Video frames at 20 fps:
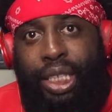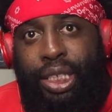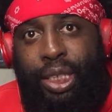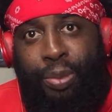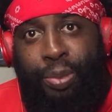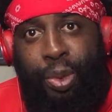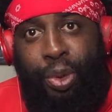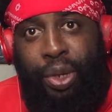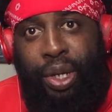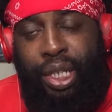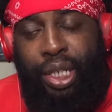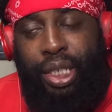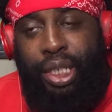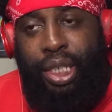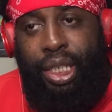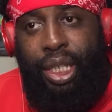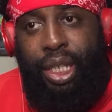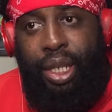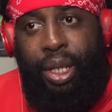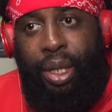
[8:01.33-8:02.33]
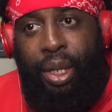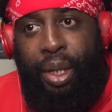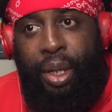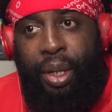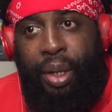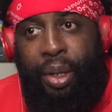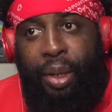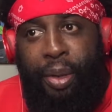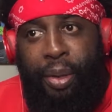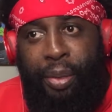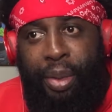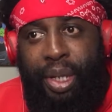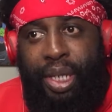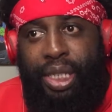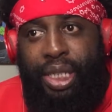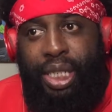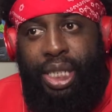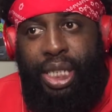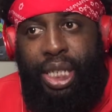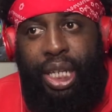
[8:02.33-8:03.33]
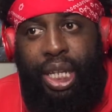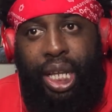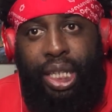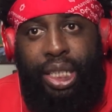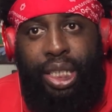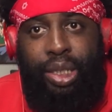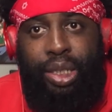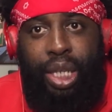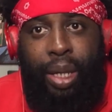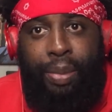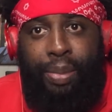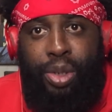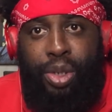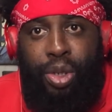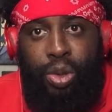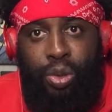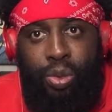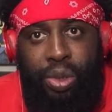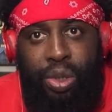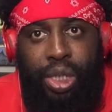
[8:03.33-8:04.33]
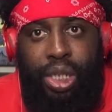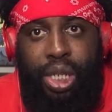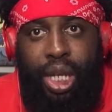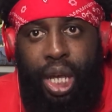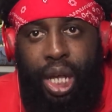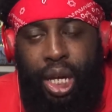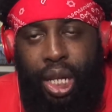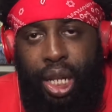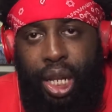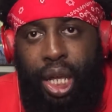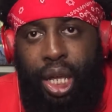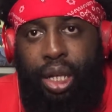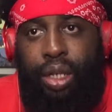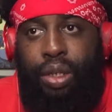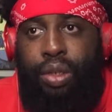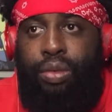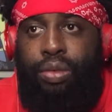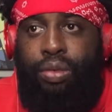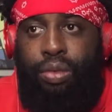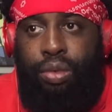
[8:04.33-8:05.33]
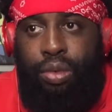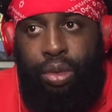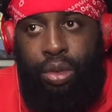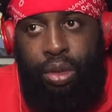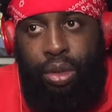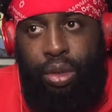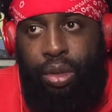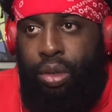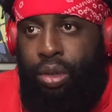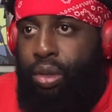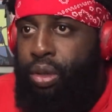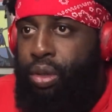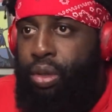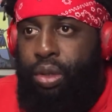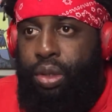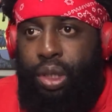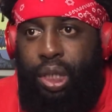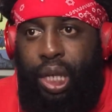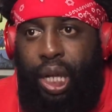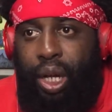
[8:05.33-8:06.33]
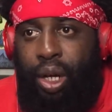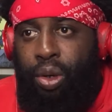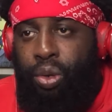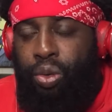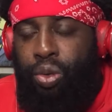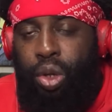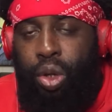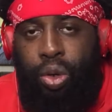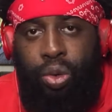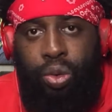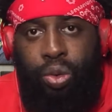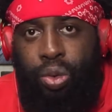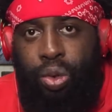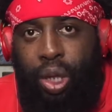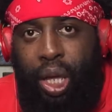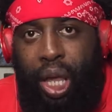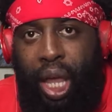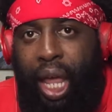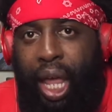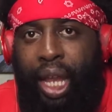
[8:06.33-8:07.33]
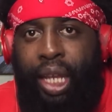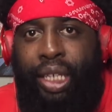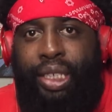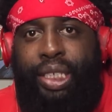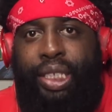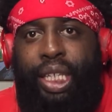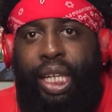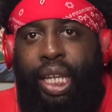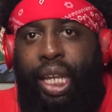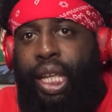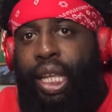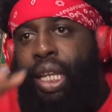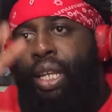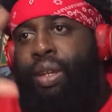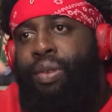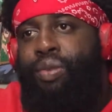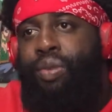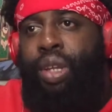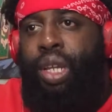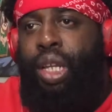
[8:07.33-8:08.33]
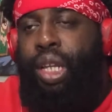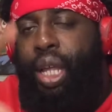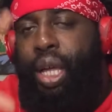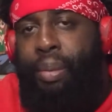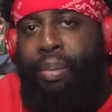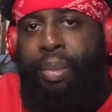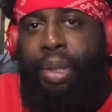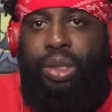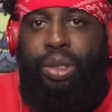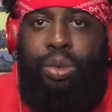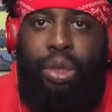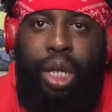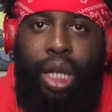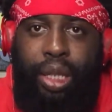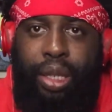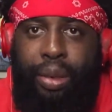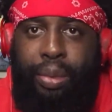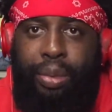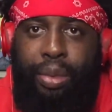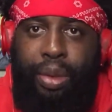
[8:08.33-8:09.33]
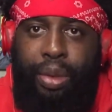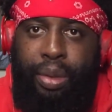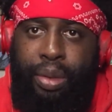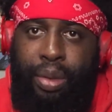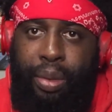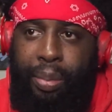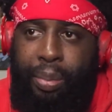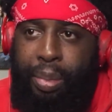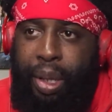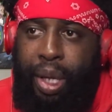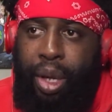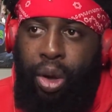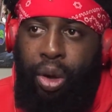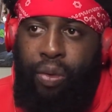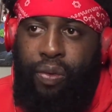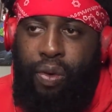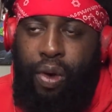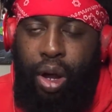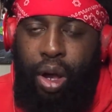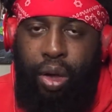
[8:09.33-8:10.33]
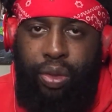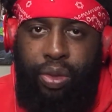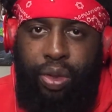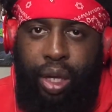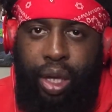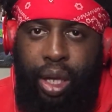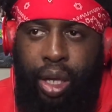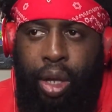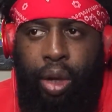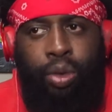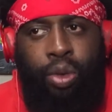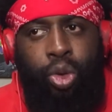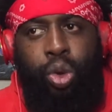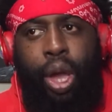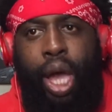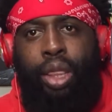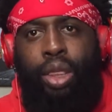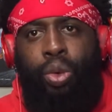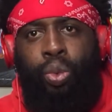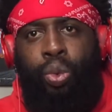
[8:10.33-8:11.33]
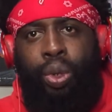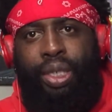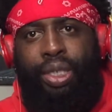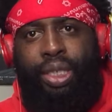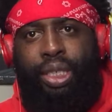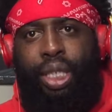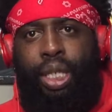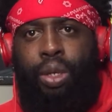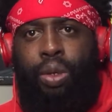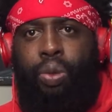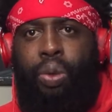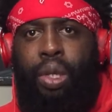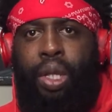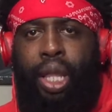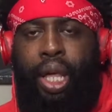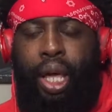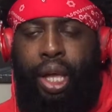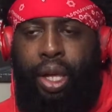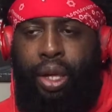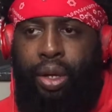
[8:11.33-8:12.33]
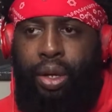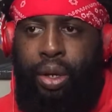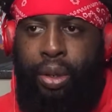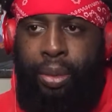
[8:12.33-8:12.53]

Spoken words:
this point. Because it seemed like this episode was just kind of like a, I don't know. It didn't really like mesh with like the big overall thing. You had the one scene where like